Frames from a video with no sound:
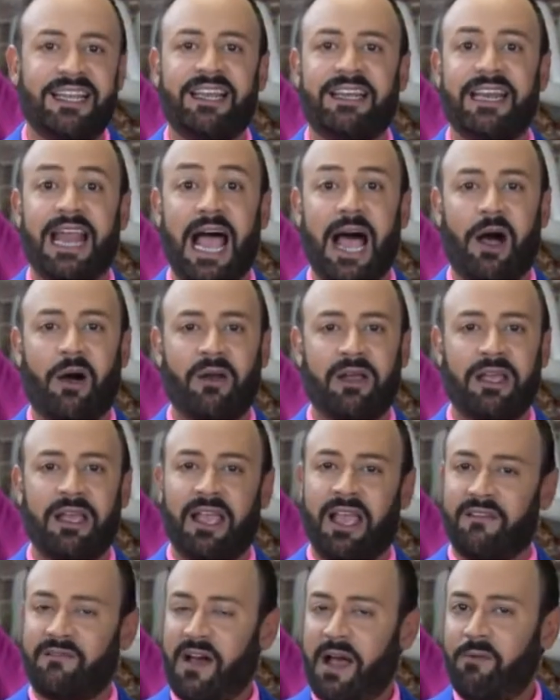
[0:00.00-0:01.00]
Now,
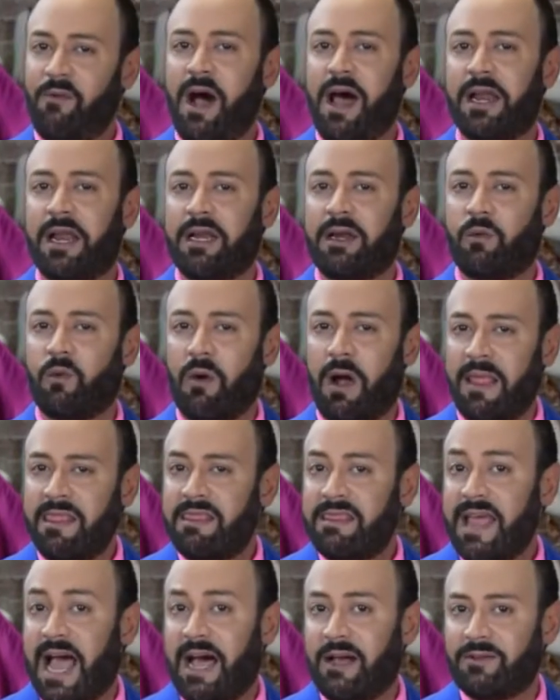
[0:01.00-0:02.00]
if I wanted
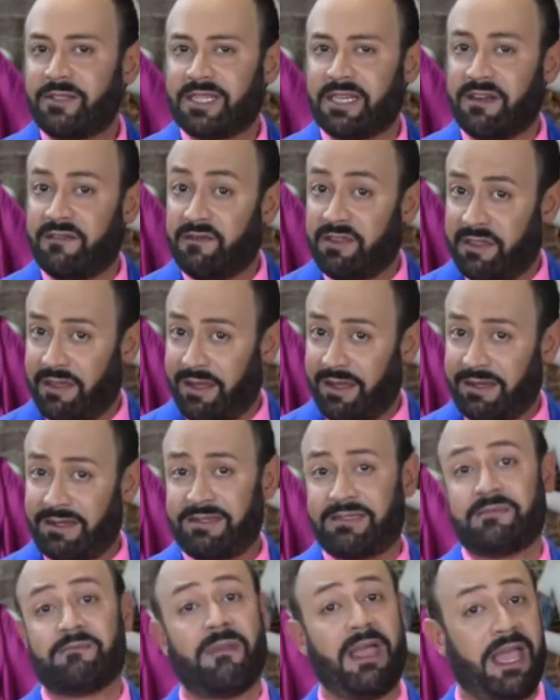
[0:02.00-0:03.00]
1,000 of
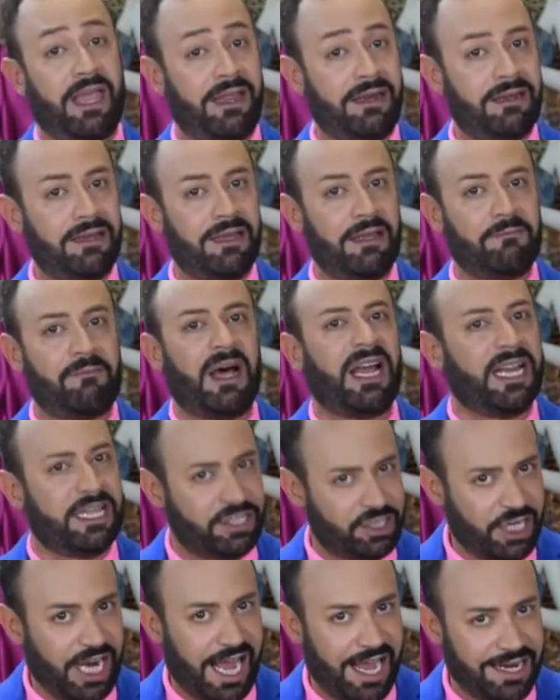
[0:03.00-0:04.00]
these made, but in
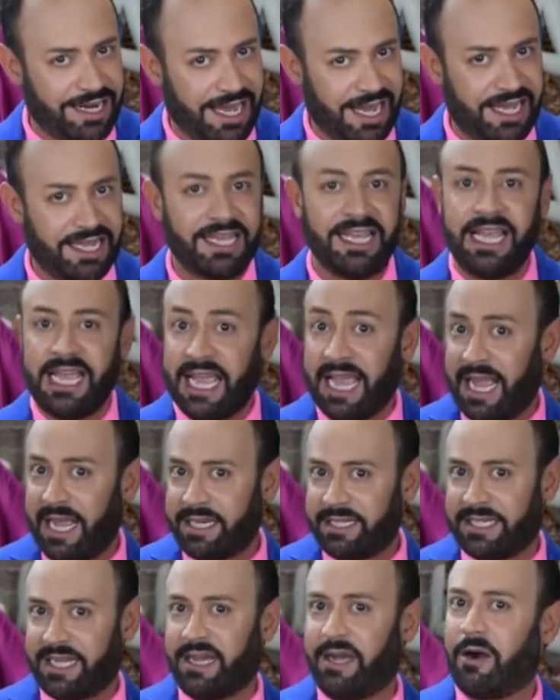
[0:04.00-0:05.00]
China,
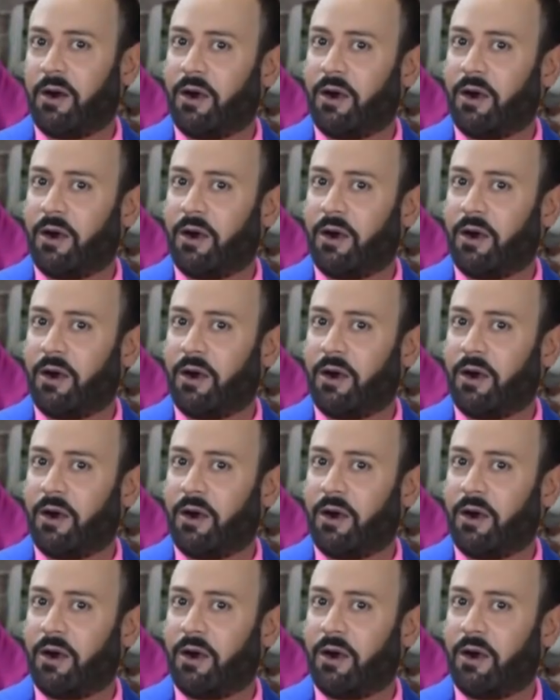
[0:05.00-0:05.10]
India,